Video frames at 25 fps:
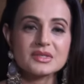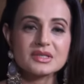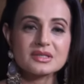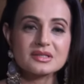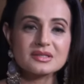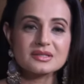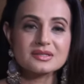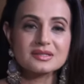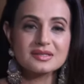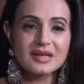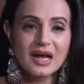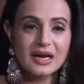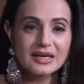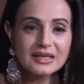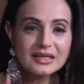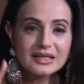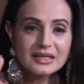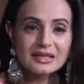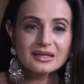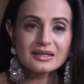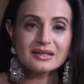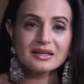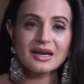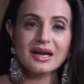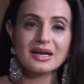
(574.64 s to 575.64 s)

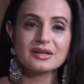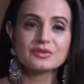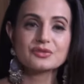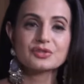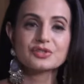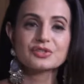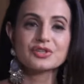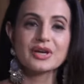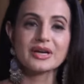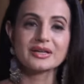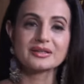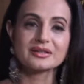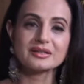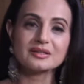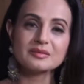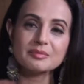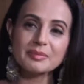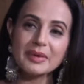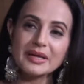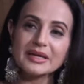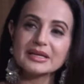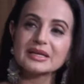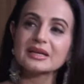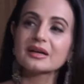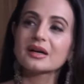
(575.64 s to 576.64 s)
Sunny has rejected
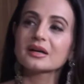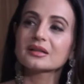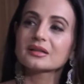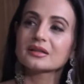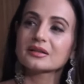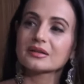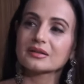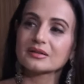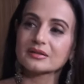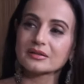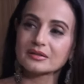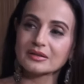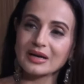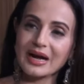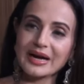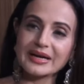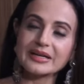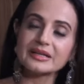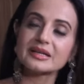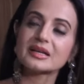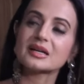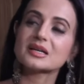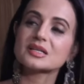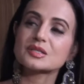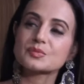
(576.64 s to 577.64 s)
many Gadar
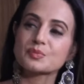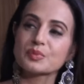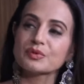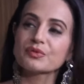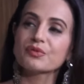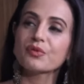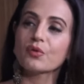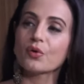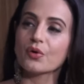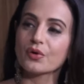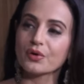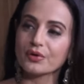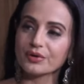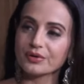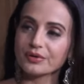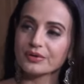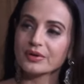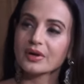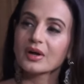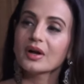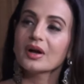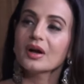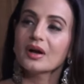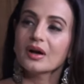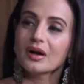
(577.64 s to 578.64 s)
ideas before
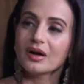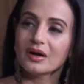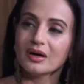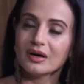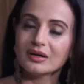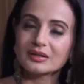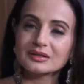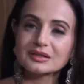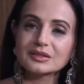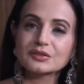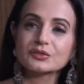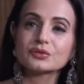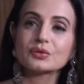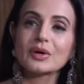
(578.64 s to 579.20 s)
this.